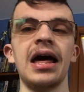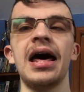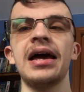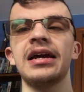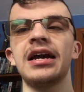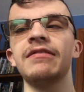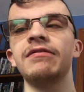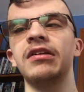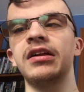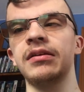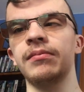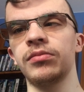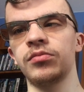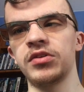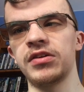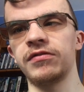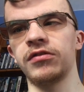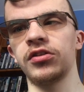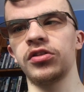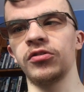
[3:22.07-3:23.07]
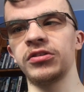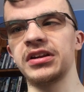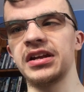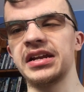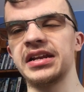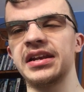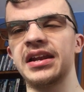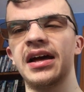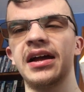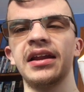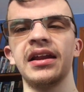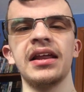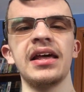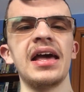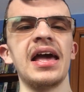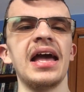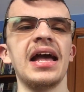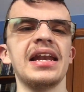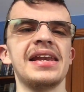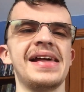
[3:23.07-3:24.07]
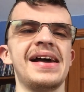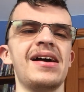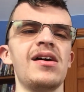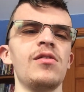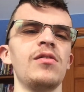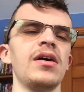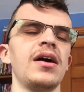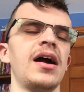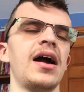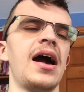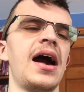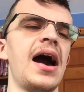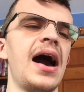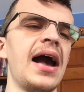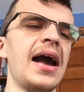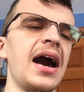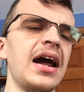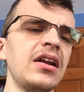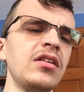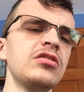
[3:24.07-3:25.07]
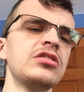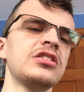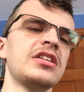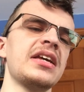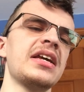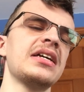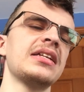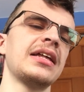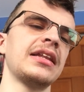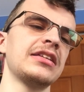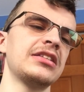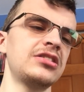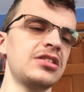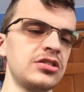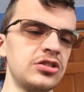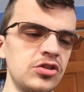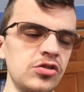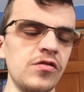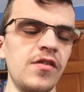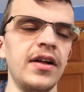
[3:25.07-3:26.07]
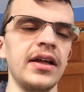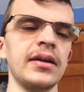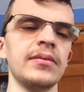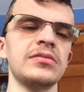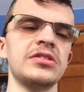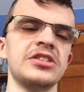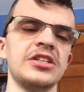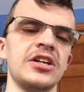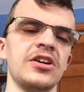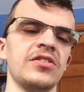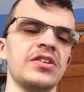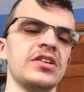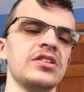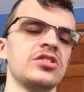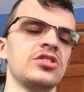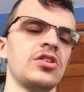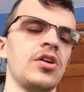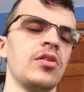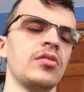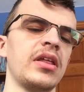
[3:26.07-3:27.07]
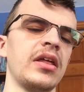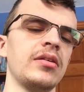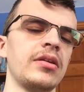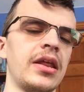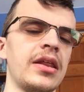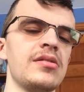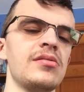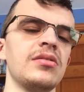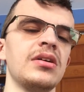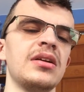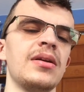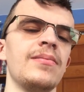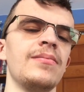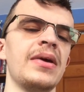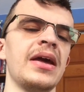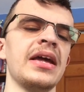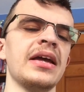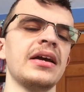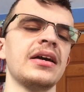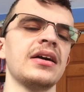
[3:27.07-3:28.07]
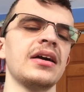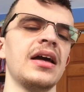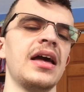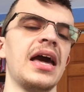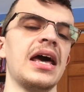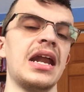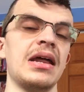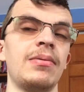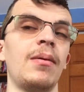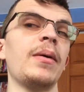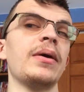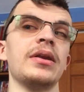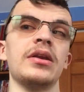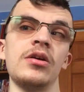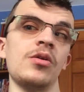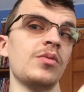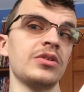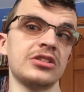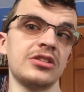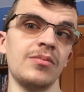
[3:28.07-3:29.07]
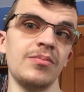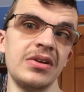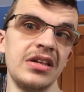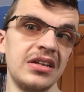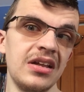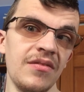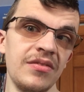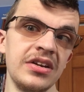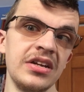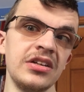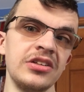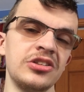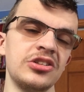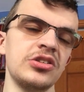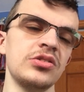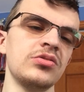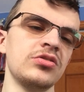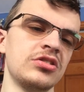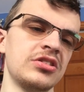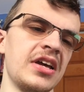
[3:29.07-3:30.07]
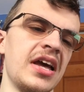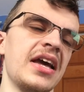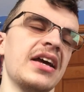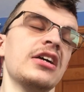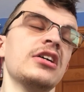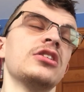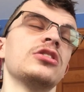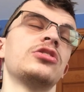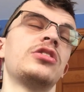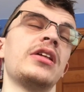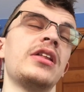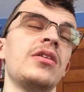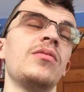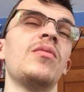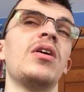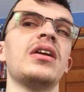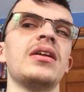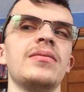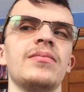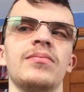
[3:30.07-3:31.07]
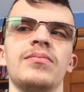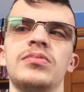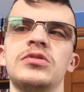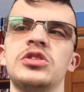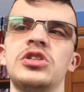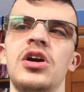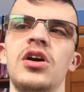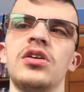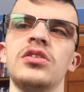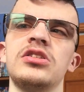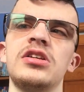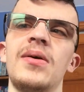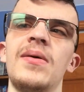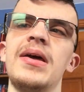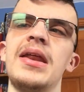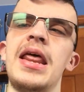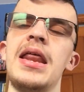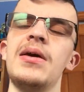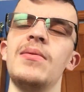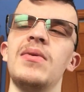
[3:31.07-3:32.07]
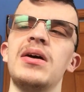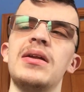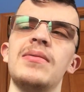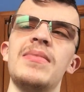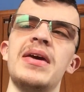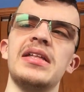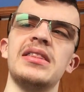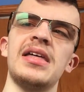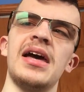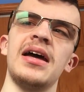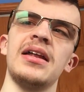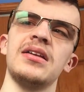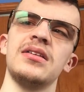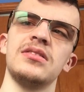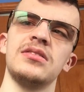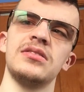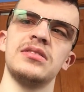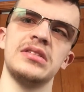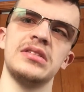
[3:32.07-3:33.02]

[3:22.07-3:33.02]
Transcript: I got volume three for $3.99. Now, I understand that this is a two-volume series, so they didn't want to make, and they probably knew it was going to be 11 issues, so they didn't want to charge, they didn't want to make that